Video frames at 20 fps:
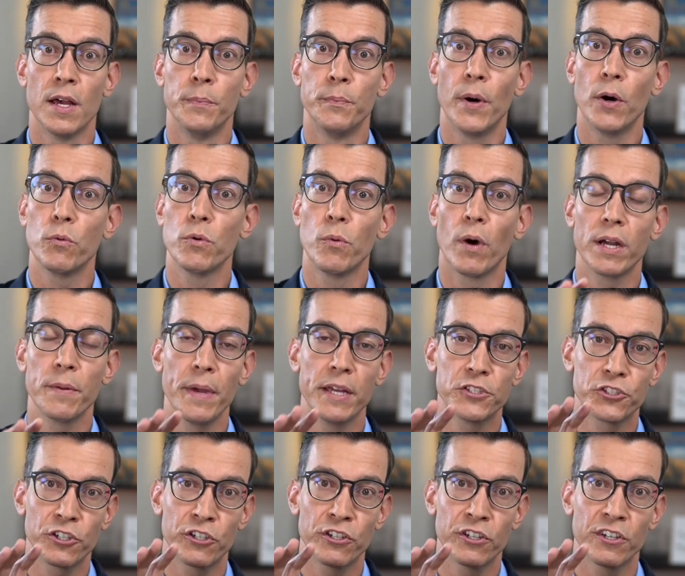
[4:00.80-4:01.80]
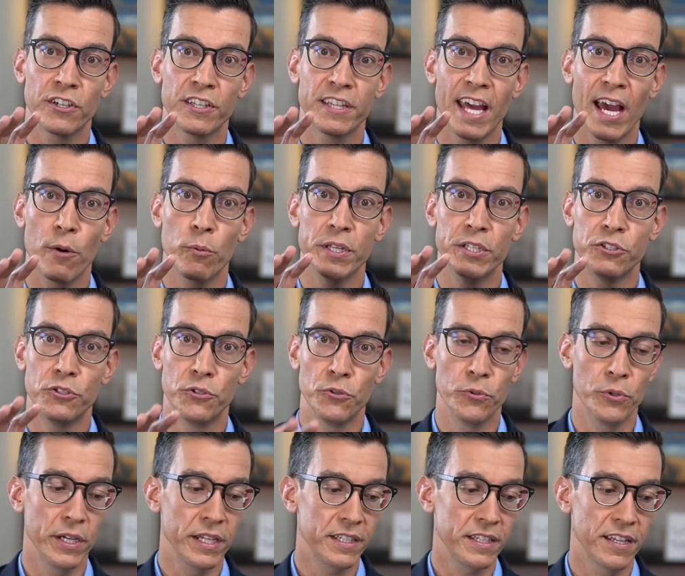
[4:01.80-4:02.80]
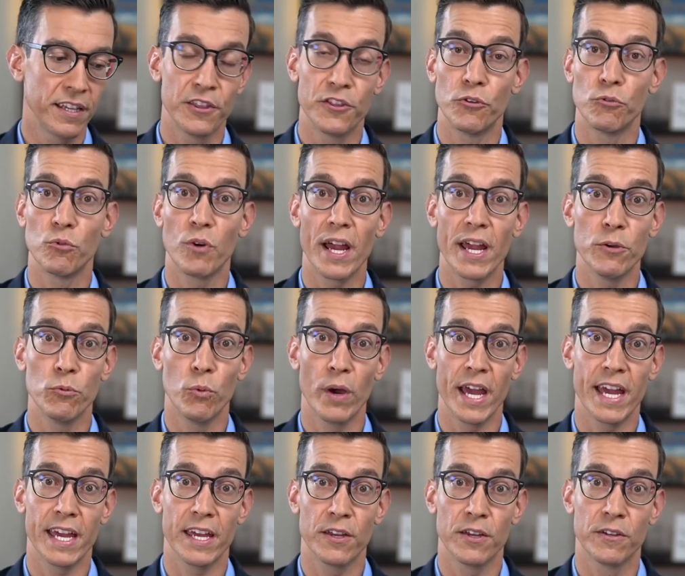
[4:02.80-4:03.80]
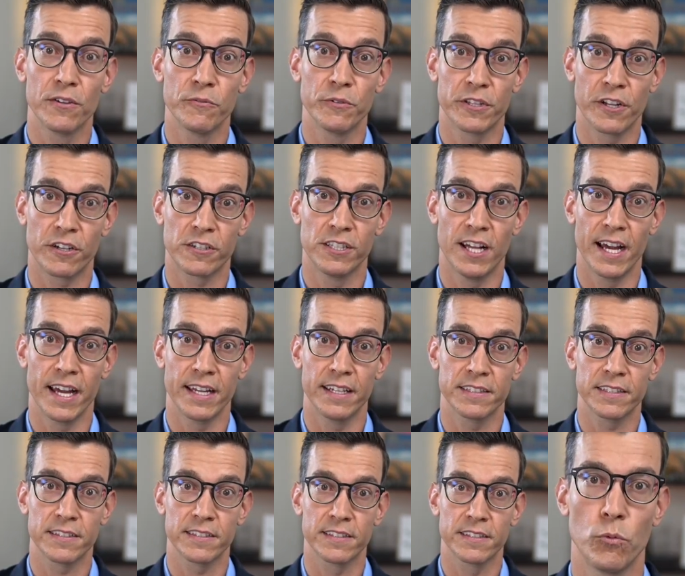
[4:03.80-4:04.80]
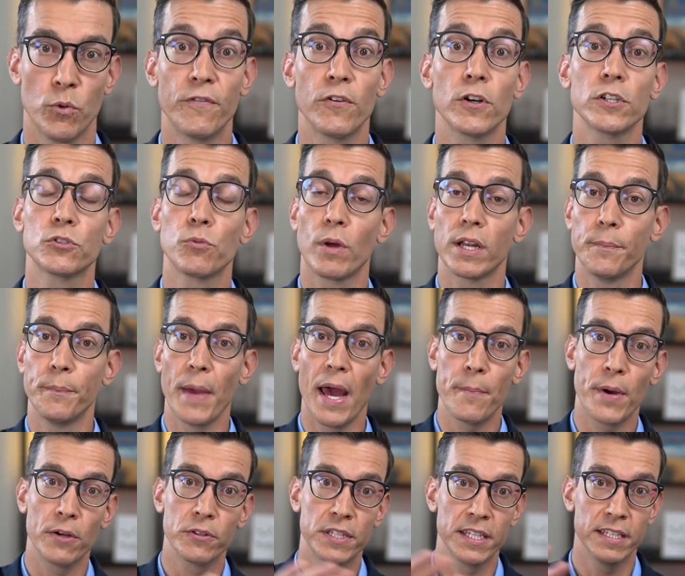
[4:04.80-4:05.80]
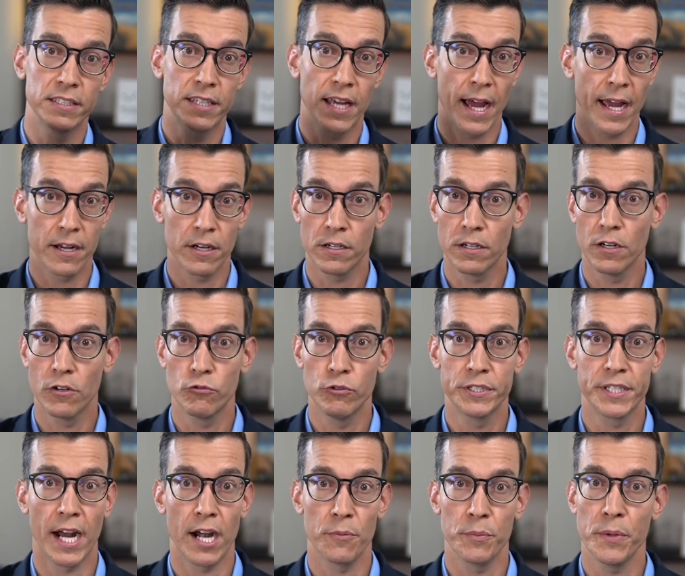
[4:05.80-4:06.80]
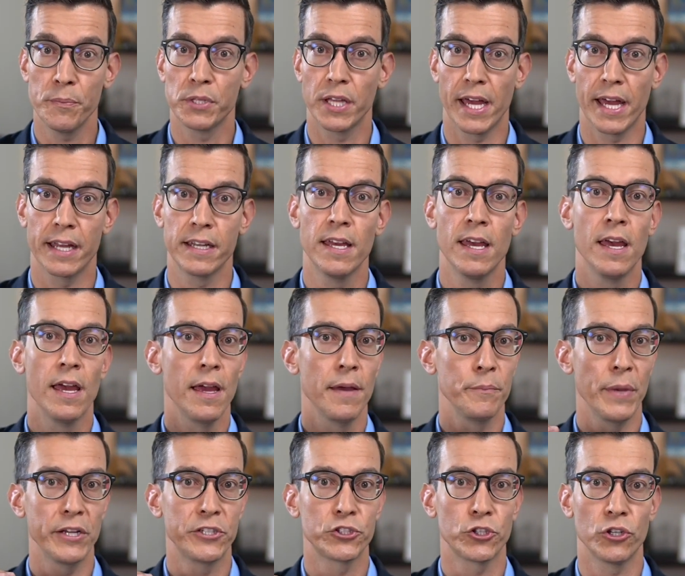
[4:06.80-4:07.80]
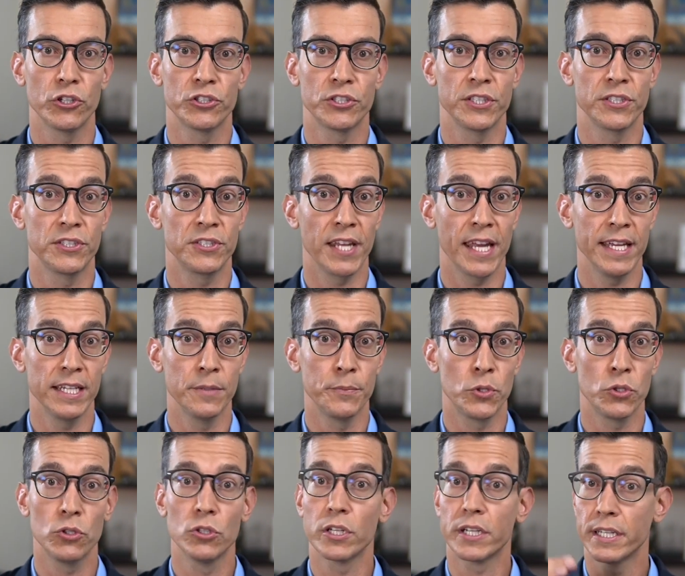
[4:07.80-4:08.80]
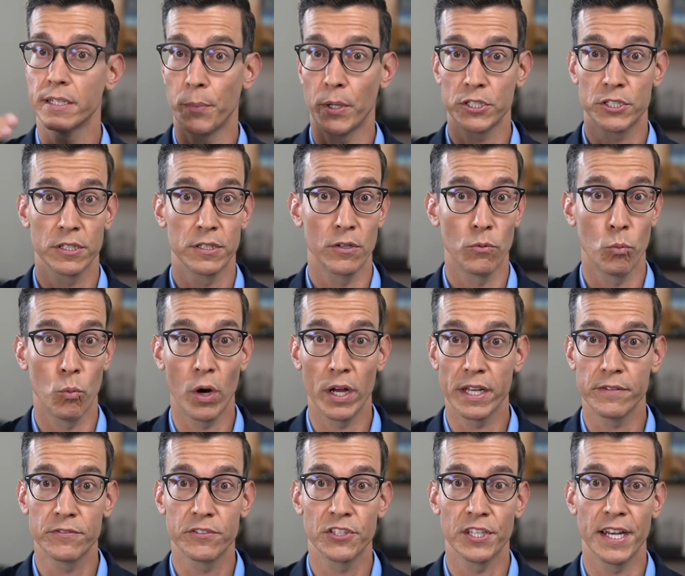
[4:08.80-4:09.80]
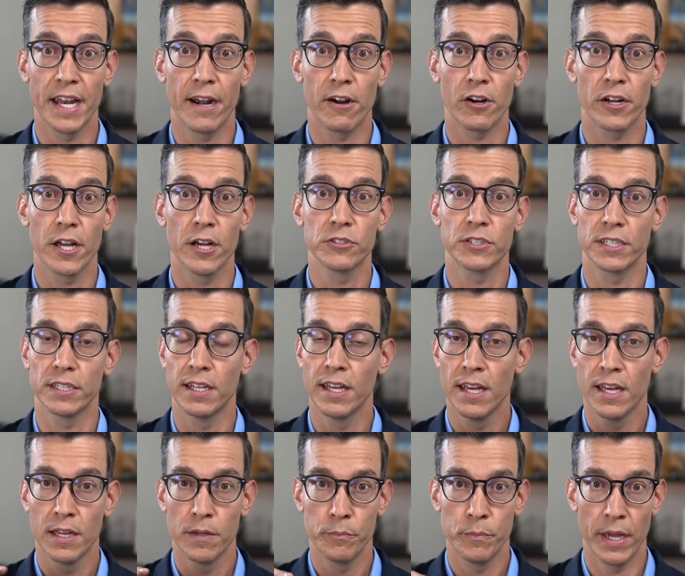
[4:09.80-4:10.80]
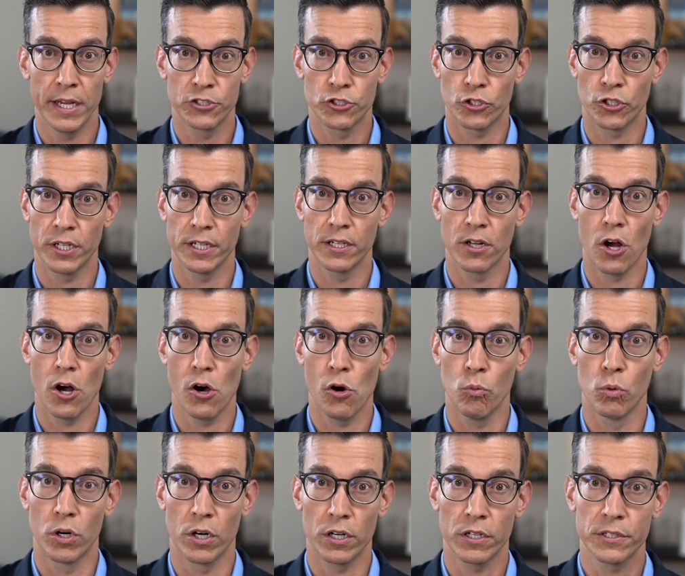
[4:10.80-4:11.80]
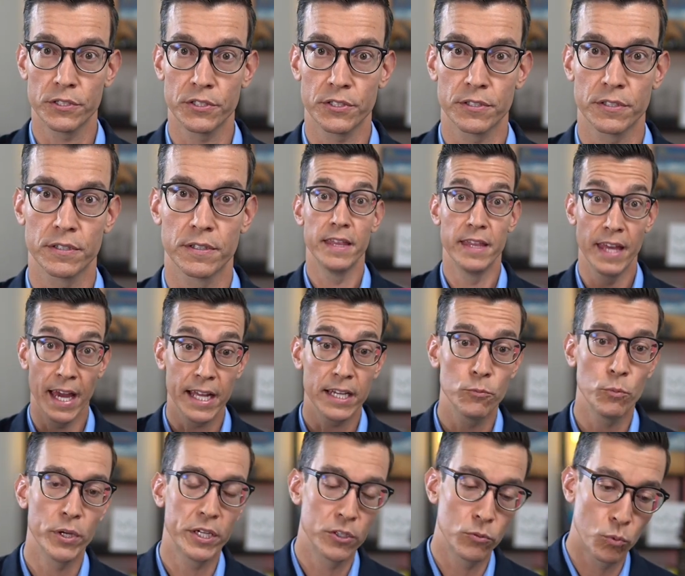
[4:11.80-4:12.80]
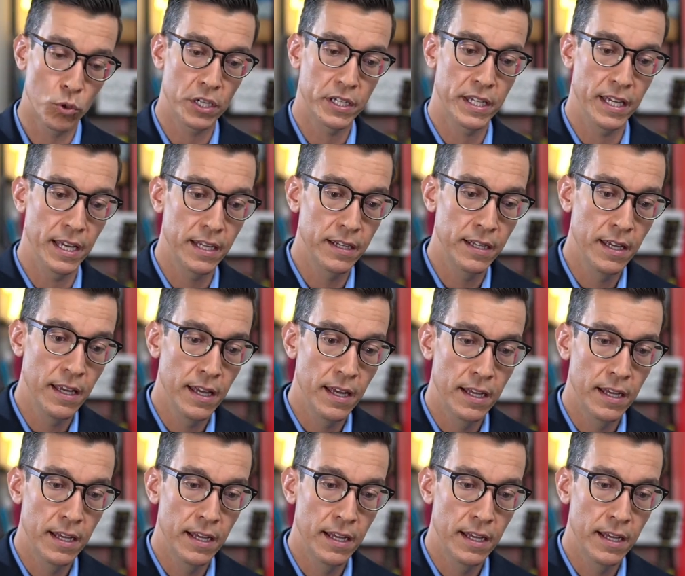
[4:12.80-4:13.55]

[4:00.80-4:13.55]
But we want to make sure that we do it the right way with our clients. We first want to map out the entire retirement plan, make sure it's sustainable, look at a bunch of the what if scenarios and make sure it all works. Then we can work in